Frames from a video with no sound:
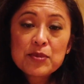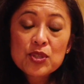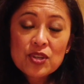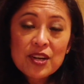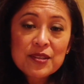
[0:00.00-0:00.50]

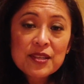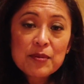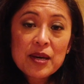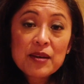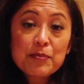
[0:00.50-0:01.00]

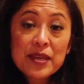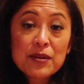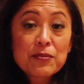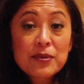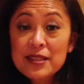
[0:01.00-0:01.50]
strongly about
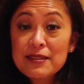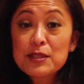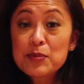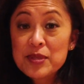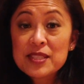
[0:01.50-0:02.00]
being really
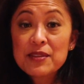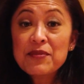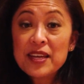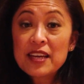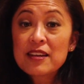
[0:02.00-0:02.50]

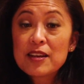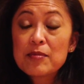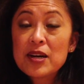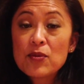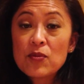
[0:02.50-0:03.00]
specific
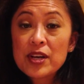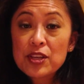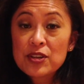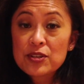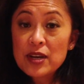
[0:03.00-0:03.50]
about
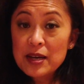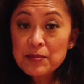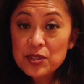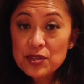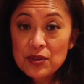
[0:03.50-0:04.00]
what you're
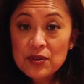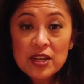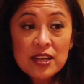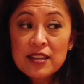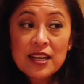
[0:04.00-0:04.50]
up to.
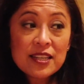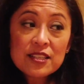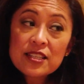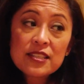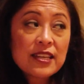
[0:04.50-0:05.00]

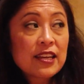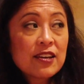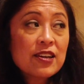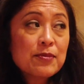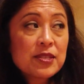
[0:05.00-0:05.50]
Not just
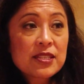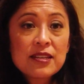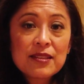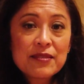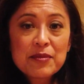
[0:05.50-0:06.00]
like, oh, I'm just
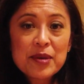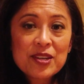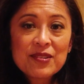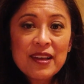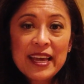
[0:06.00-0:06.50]
going to live a
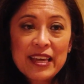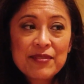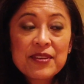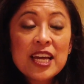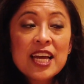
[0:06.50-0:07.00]
better life.